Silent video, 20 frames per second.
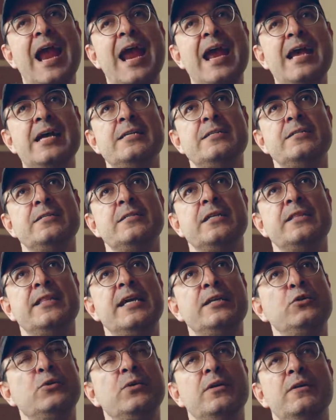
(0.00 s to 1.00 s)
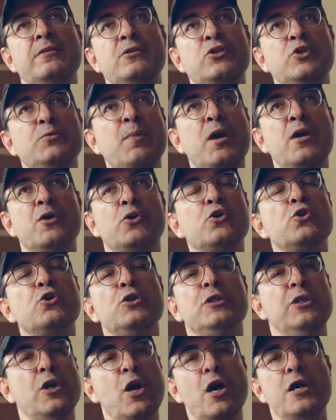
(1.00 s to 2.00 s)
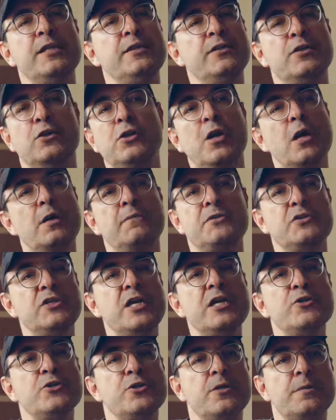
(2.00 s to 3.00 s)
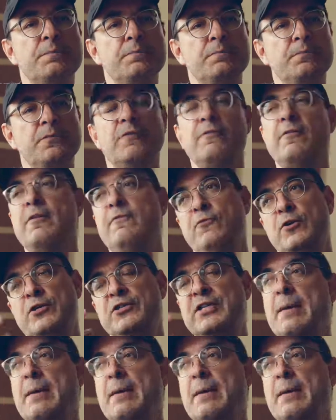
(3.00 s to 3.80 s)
and that you can spot early on in their conversation. For